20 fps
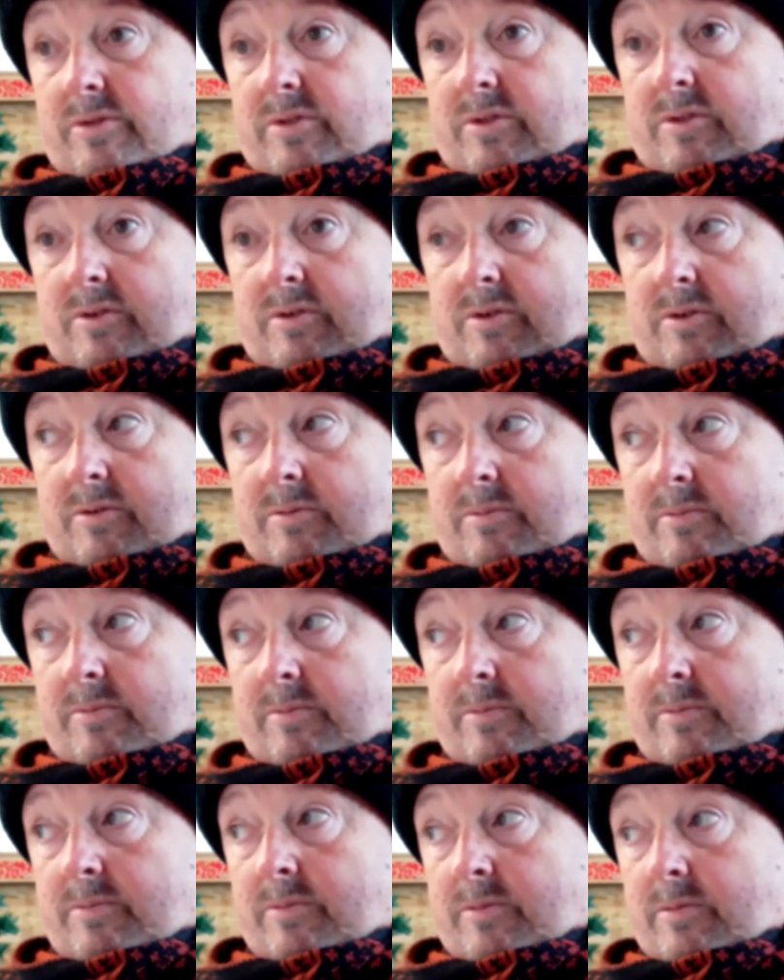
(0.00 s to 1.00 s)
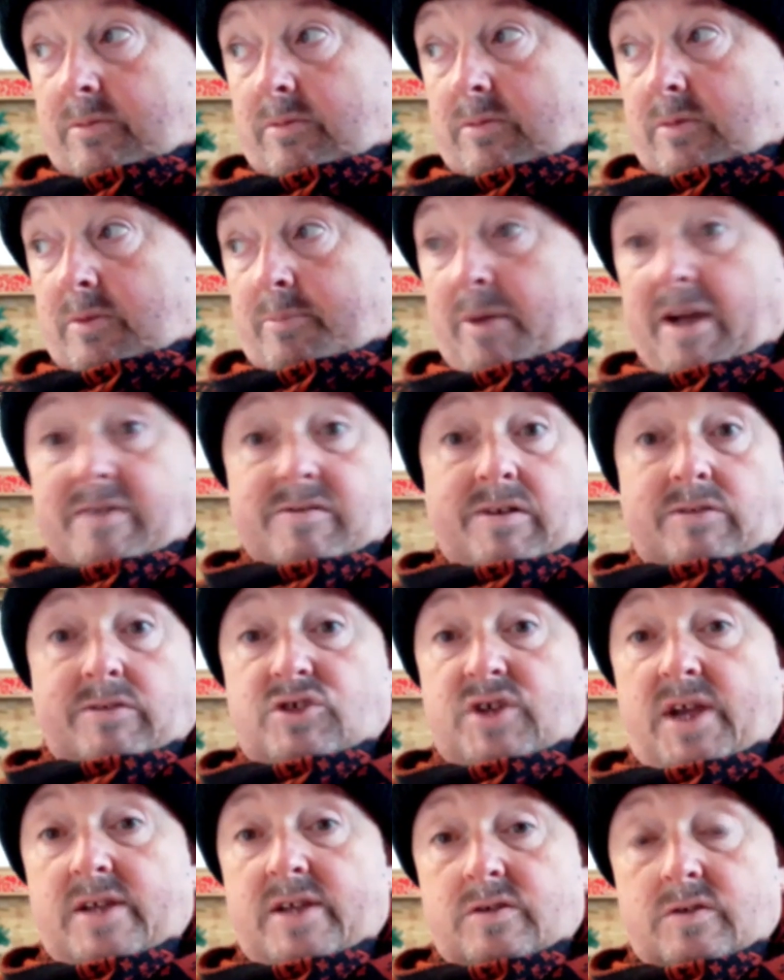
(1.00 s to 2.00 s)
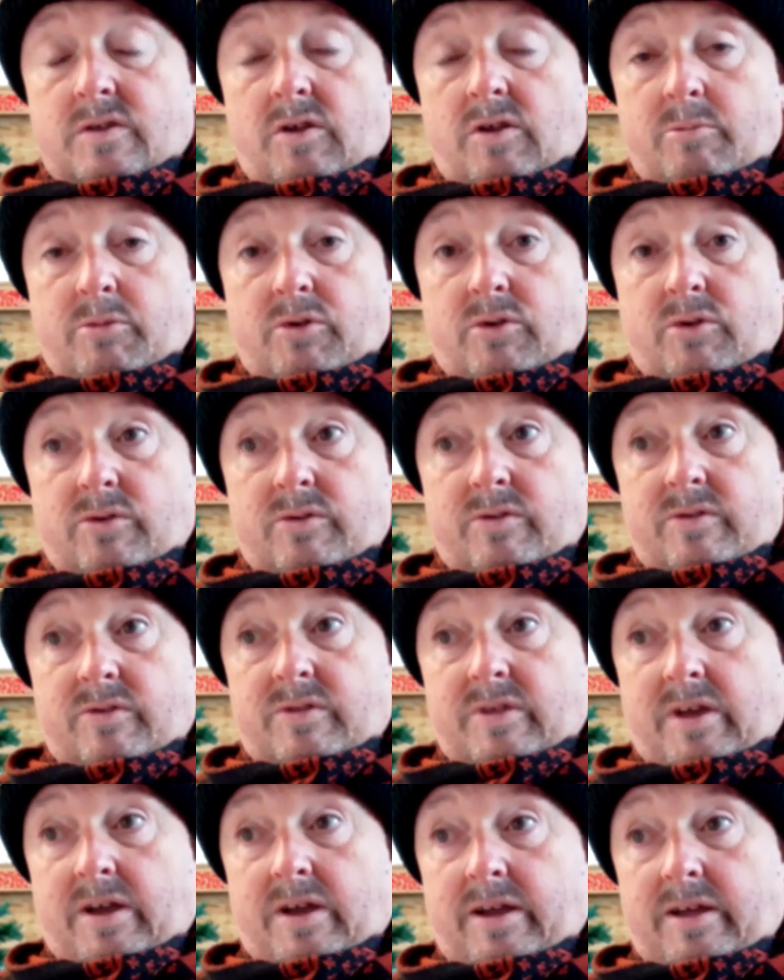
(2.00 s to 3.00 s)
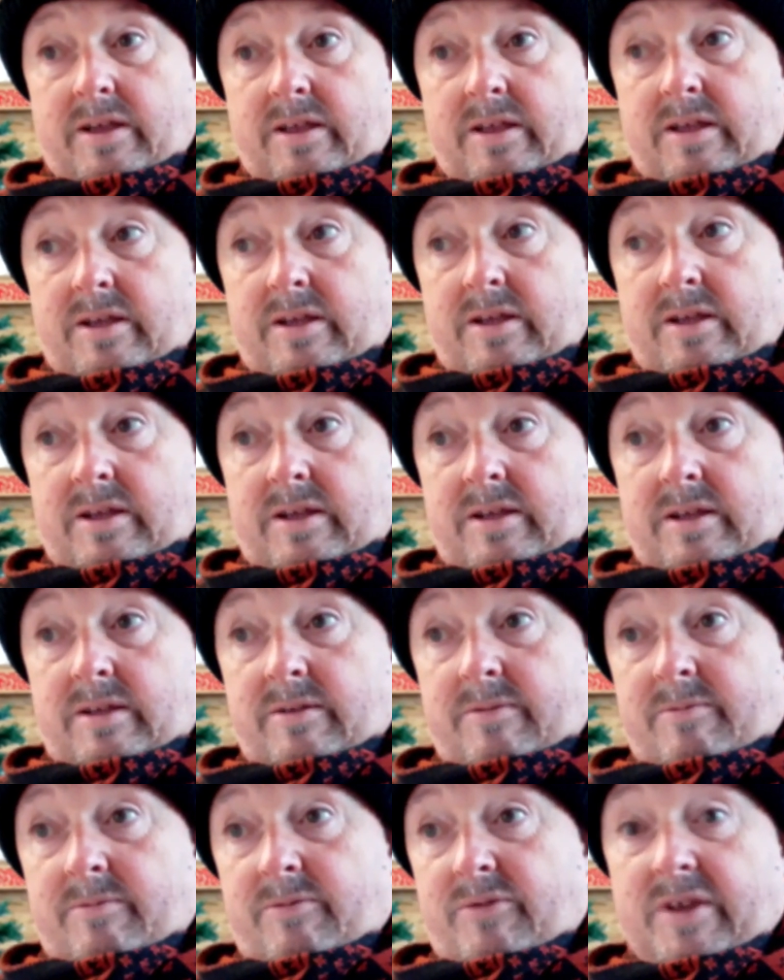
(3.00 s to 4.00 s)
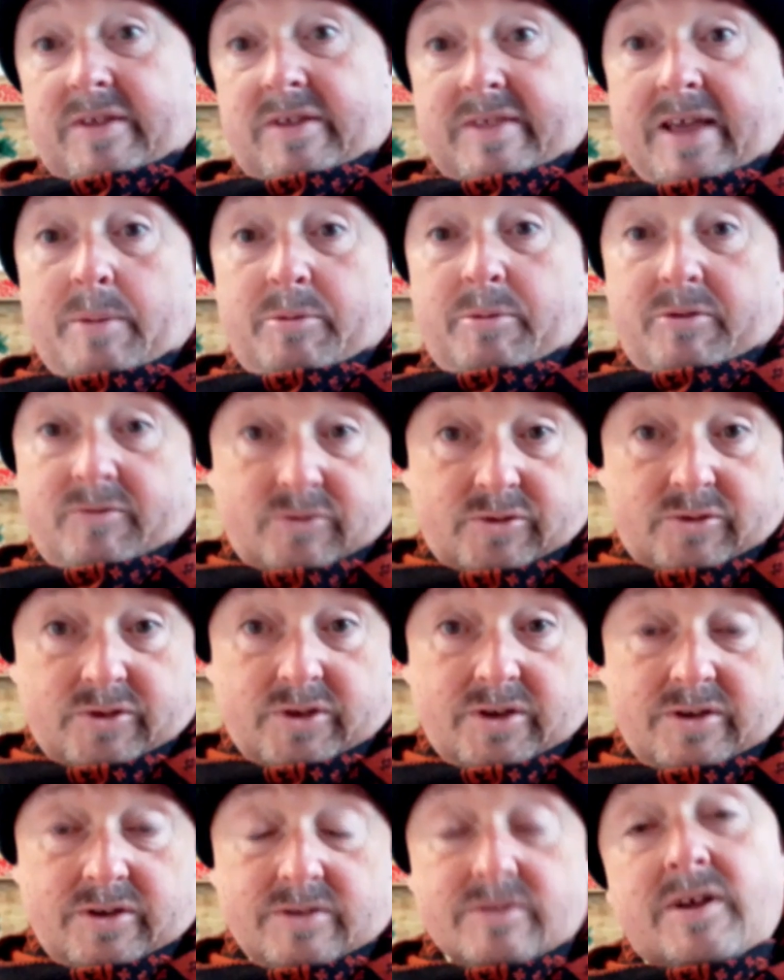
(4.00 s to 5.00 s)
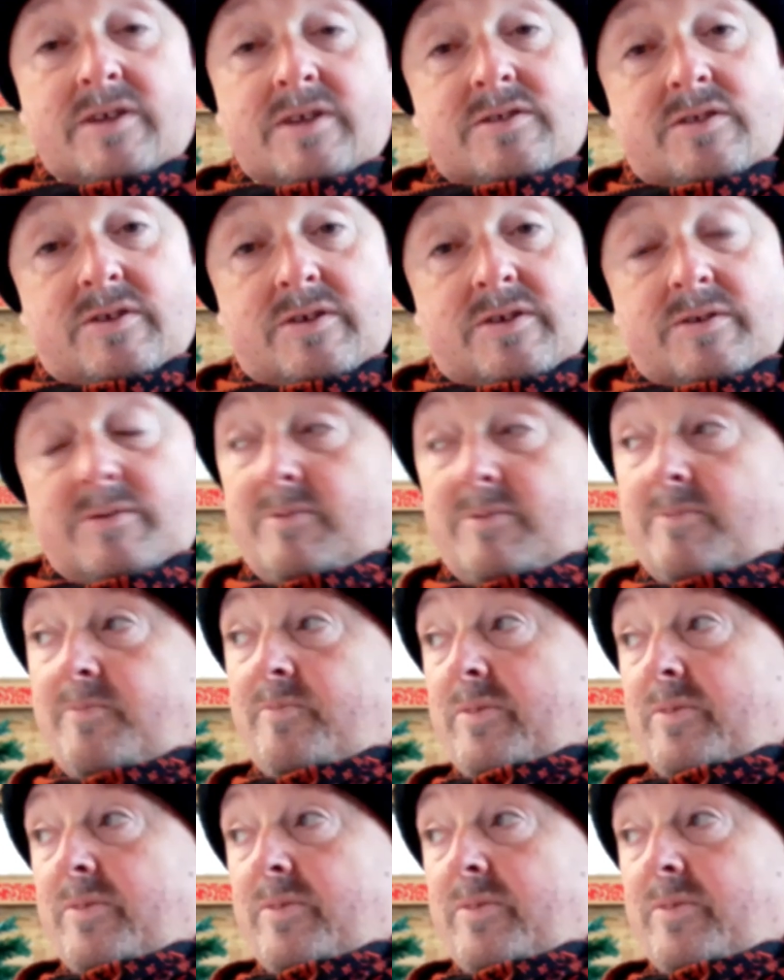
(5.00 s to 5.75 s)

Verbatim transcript: the um, the background changes a lot because I things happen through the year as they do.